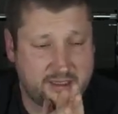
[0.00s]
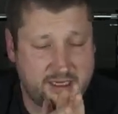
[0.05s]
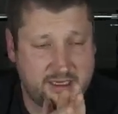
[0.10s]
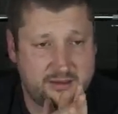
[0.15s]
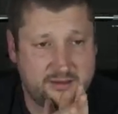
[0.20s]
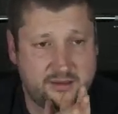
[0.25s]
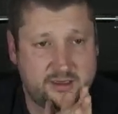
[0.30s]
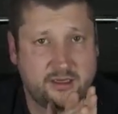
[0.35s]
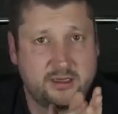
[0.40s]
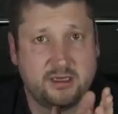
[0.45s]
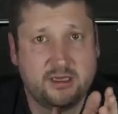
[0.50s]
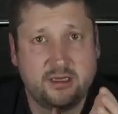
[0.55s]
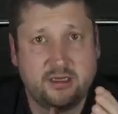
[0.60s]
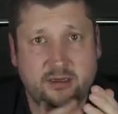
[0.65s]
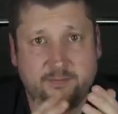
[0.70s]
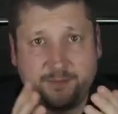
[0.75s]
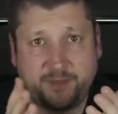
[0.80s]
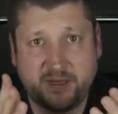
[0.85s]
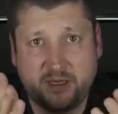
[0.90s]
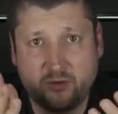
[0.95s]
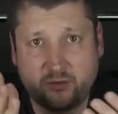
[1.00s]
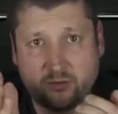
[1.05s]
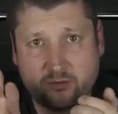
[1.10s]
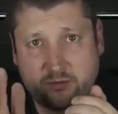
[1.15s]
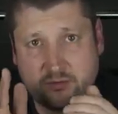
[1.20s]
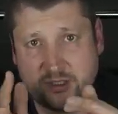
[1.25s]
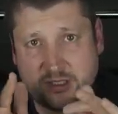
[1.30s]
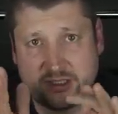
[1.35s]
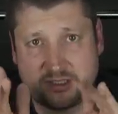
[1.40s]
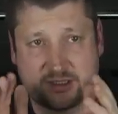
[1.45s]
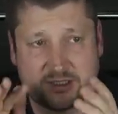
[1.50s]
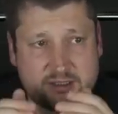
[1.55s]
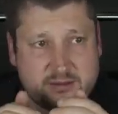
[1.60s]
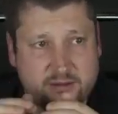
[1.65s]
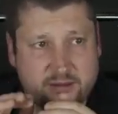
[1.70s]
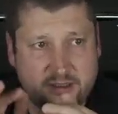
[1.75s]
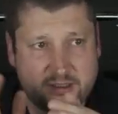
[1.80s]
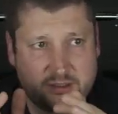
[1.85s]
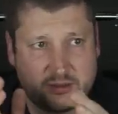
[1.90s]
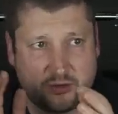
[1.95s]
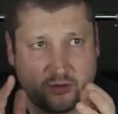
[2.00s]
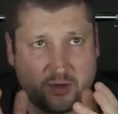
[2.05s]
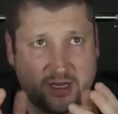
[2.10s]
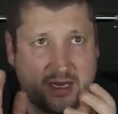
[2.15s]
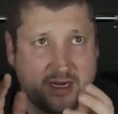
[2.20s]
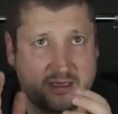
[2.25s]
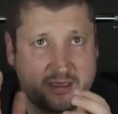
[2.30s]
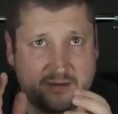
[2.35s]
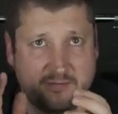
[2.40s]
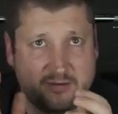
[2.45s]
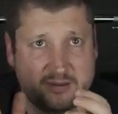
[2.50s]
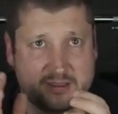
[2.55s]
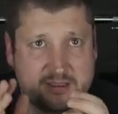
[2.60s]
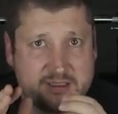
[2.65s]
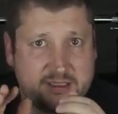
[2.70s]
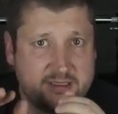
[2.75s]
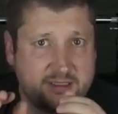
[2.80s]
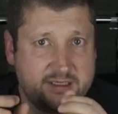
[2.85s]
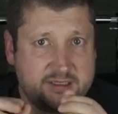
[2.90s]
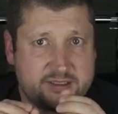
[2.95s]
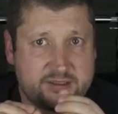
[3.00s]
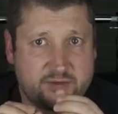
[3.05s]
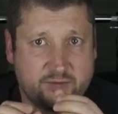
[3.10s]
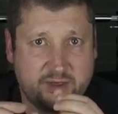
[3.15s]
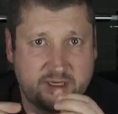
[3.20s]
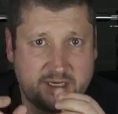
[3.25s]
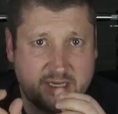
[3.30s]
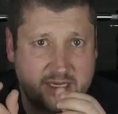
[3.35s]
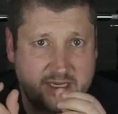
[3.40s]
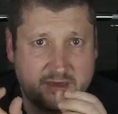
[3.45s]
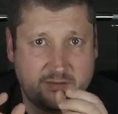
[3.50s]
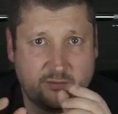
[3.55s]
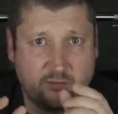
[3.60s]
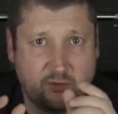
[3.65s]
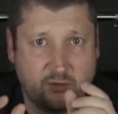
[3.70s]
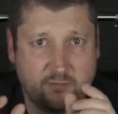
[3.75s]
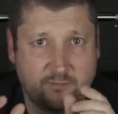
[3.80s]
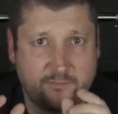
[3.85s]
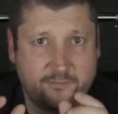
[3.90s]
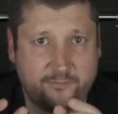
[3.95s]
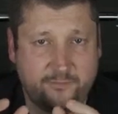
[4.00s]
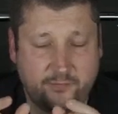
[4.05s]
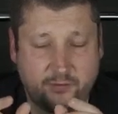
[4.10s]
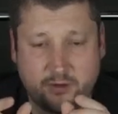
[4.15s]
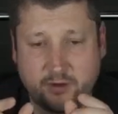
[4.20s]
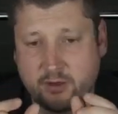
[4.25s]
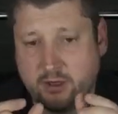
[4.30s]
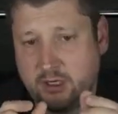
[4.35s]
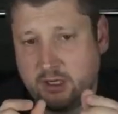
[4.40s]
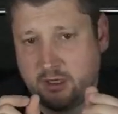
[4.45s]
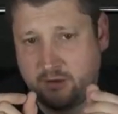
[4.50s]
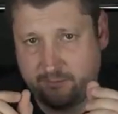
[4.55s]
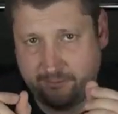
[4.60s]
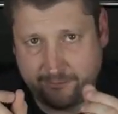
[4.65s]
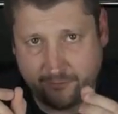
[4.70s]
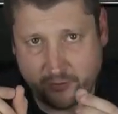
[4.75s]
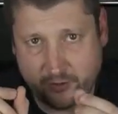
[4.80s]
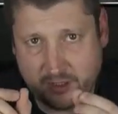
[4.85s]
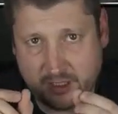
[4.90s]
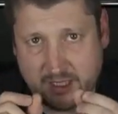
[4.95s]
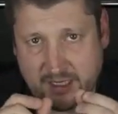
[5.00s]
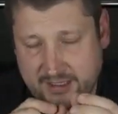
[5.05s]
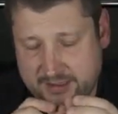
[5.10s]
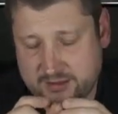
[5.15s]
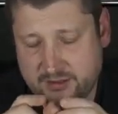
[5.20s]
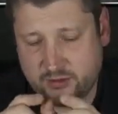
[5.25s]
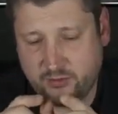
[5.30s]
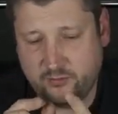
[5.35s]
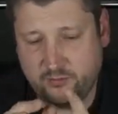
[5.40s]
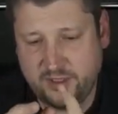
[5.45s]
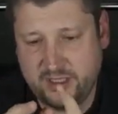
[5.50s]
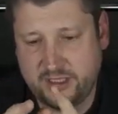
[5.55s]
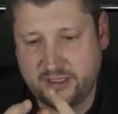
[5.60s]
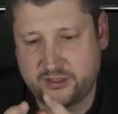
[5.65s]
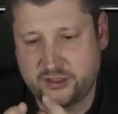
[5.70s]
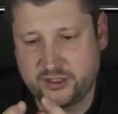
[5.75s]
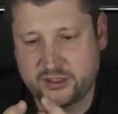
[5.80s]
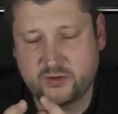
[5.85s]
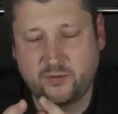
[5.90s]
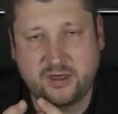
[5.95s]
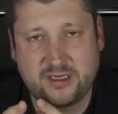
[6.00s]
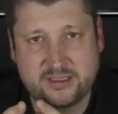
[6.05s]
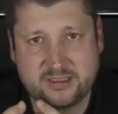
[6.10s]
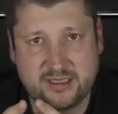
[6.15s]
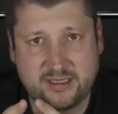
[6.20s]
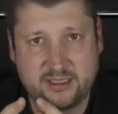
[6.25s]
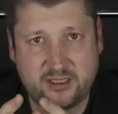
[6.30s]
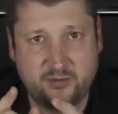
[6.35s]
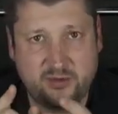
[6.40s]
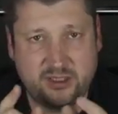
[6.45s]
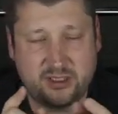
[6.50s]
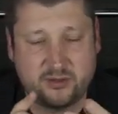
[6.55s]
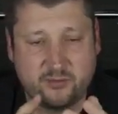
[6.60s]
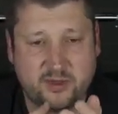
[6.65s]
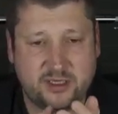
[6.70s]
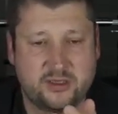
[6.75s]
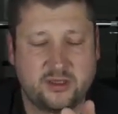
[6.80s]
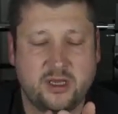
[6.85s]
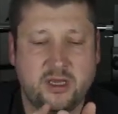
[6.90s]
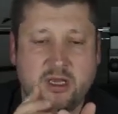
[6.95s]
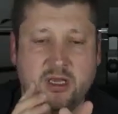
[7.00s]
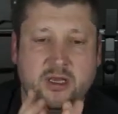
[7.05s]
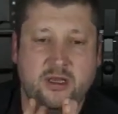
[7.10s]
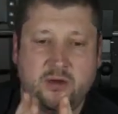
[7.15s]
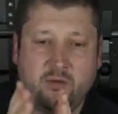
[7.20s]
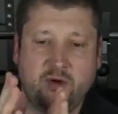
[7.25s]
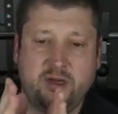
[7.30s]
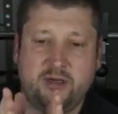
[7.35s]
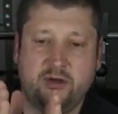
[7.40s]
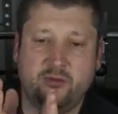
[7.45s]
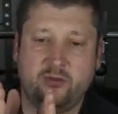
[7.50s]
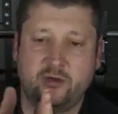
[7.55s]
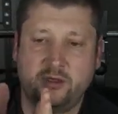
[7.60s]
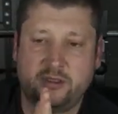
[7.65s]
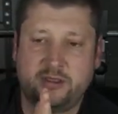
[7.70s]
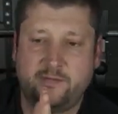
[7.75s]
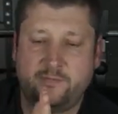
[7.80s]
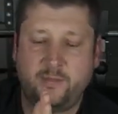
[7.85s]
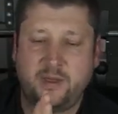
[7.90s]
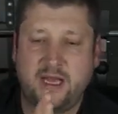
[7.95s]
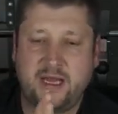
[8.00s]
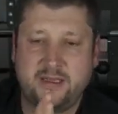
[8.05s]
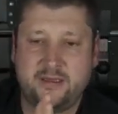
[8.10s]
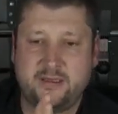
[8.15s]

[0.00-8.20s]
And you cannot even see this when I move for 4 clicks, so meaning just 1 centimeter, but when you multiply